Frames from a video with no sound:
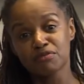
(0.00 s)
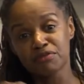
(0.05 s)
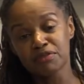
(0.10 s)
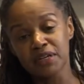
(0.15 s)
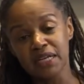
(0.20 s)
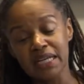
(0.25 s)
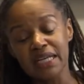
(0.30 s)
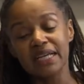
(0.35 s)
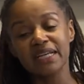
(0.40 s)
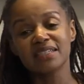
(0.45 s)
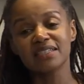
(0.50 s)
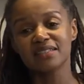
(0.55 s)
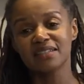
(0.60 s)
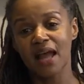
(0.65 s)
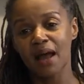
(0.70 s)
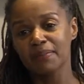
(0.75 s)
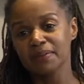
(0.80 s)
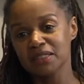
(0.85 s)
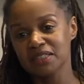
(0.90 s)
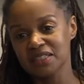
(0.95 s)

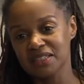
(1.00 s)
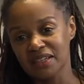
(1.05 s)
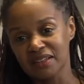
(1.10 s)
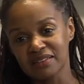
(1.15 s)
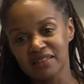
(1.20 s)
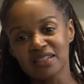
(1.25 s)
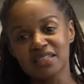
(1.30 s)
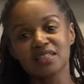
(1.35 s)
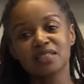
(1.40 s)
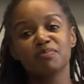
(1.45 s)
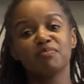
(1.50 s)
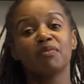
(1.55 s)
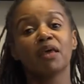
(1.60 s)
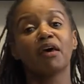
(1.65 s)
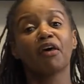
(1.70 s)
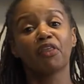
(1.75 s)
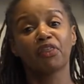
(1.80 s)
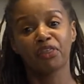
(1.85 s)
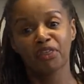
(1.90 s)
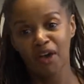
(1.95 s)
re-establishing this
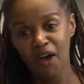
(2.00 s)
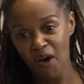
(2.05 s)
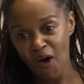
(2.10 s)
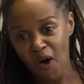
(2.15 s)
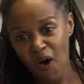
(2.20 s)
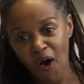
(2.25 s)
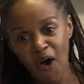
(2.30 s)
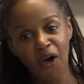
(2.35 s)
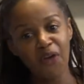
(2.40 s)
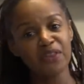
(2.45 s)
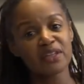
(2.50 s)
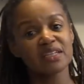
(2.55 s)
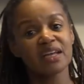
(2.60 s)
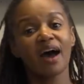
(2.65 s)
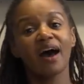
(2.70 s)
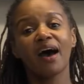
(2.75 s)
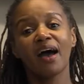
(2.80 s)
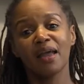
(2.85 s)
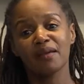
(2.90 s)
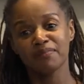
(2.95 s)
myth all the
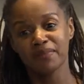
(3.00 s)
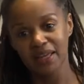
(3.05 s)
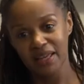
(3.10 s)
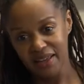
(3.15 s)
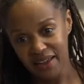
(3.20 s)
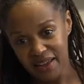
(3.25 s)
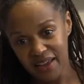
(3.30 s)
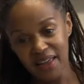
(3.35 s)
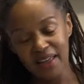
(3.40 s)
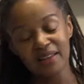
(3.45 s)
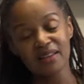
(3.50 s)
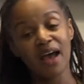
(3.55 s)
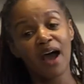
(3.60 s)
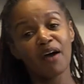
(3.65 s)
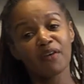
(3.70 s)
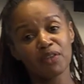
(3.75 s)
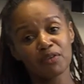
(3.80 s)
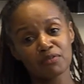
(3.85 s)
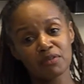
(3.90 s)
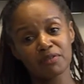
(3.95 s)
time, and
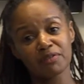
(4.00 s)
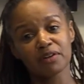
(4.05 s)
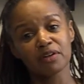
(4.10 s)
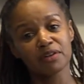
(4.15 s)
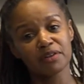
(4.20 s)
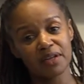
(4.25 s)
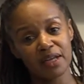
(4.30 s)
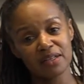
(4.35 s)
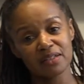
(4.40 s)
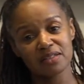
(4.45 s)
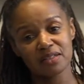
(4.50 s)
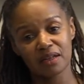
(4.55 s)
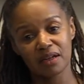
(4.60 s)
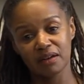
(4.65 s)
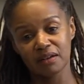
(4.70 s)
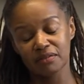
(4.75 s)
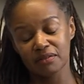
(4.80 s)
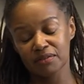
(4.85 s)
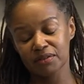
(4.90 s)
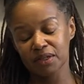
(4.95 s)
how the river creates
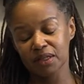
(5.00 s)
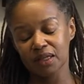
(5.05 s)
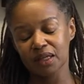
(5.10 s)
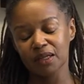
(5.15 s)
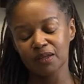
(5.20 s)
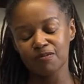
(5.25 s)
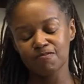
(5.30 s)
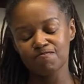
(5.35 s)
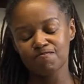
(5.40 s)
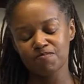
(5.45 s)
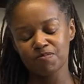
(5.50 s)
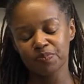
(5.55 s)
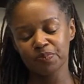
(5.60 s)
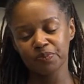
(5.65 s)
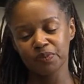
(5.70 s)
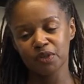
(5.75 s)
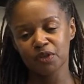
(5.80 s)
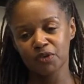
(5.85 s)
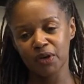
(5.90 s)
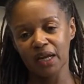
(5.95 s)
a really
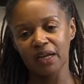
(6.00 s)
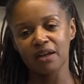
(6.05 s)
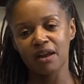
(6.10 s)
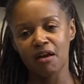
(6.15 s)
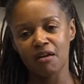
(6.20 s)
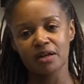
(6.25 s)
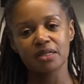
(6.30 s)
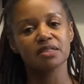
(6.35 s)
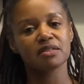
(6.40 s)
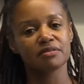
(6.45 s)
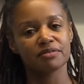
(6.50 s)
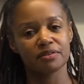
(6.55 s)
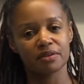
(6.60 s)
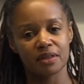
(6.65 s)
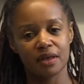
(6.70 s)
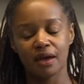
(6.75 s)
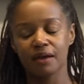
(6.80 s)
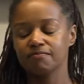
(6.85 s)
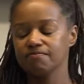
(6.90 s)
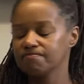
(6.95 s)
great narrative for
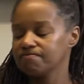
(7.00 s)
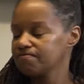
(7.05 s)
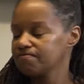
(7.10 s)
that.